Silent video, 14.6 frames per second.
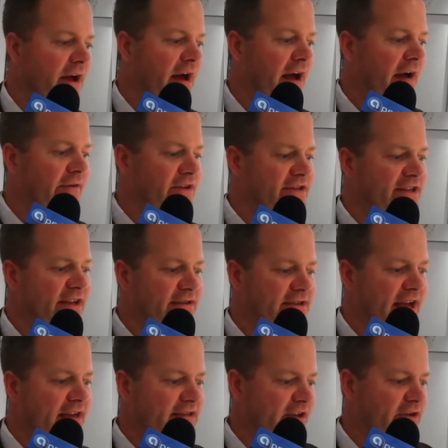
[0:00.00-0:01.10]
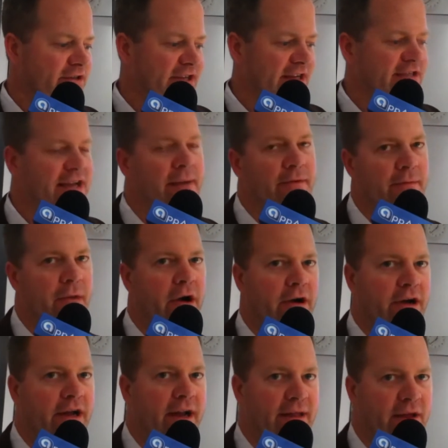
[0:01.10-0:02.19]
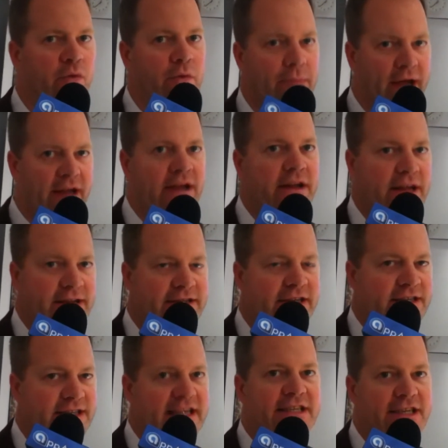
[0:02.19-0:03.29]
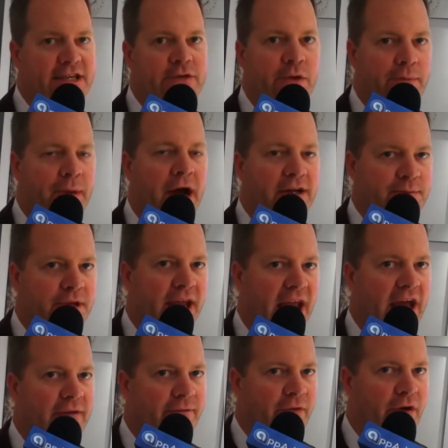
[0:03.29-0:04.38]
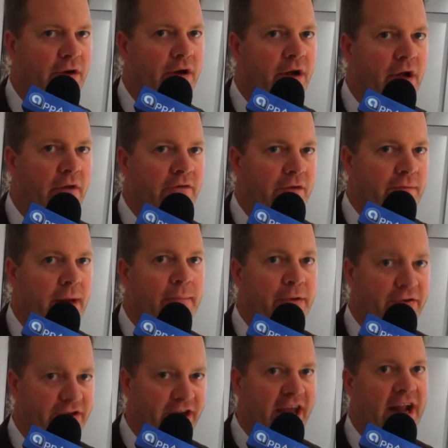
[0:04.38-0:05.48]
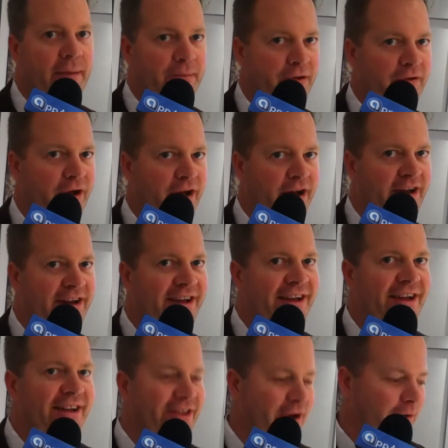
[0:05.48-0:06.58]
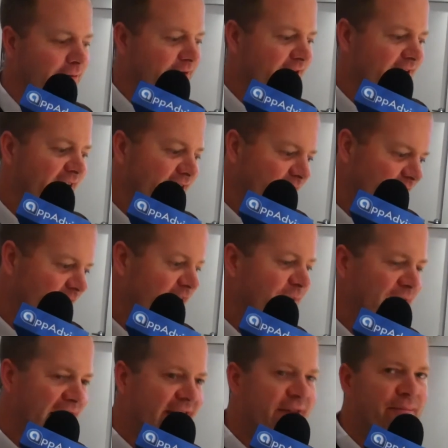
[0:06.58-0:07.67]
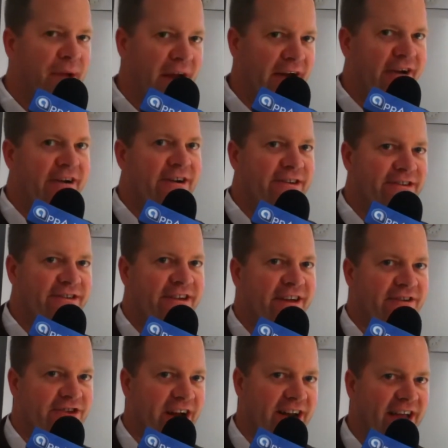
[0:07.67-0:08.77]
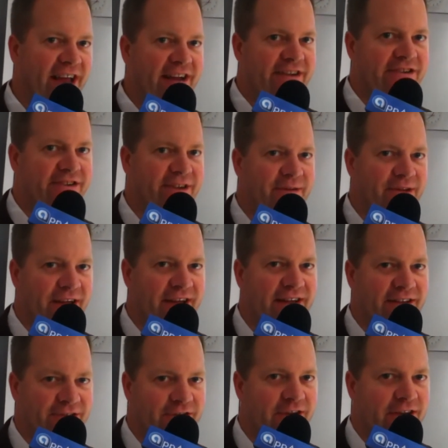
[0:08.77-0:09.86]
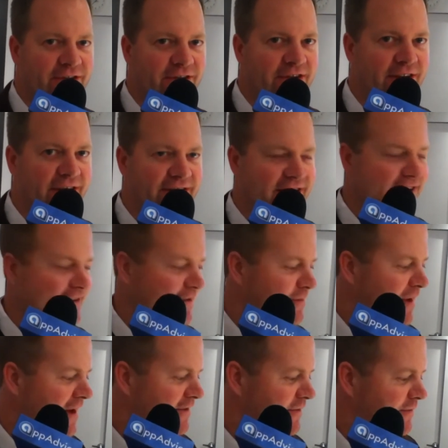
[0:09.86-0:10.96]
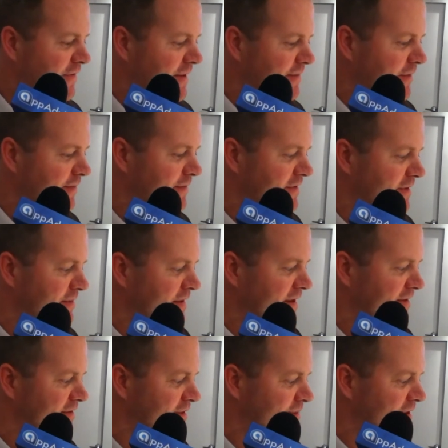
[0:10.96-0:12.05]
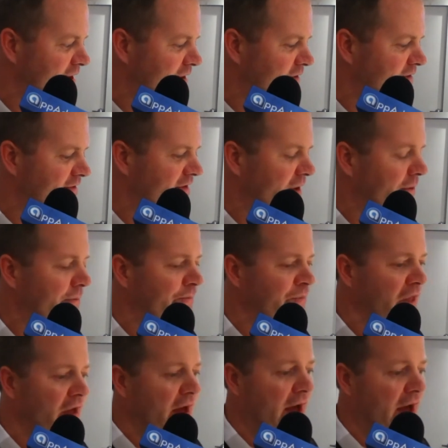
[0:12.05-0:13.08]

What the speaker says: obviously, as those things come to market, I think we'll make it as easy as we possibly can for members to get up and running. Eliminate the barriers. Try to get it as easy as possible for them to be going. So,